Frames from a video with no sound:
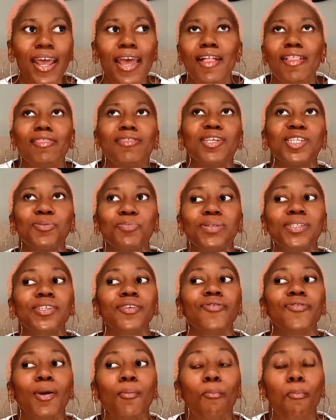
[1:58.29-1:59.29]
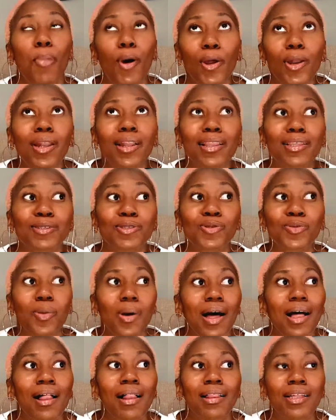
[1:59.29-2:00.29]
The specific bottle as
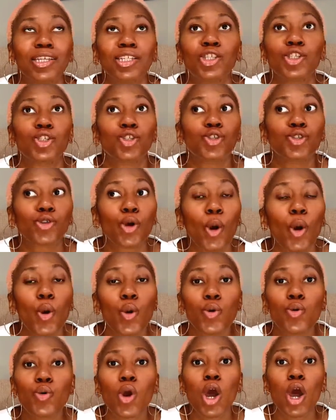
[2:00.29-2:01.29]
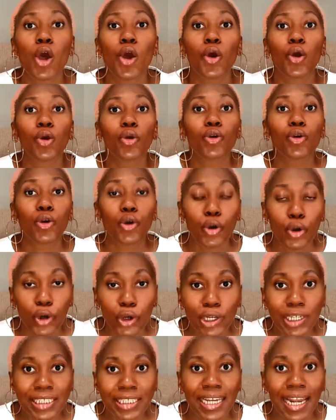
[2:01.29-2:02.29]
well, it's so
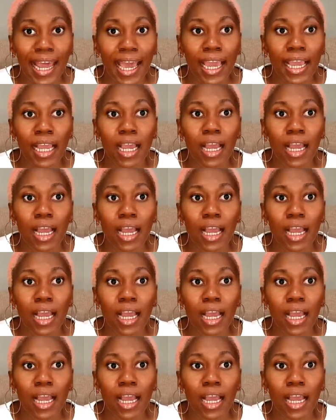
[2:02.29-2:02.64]
good. Like,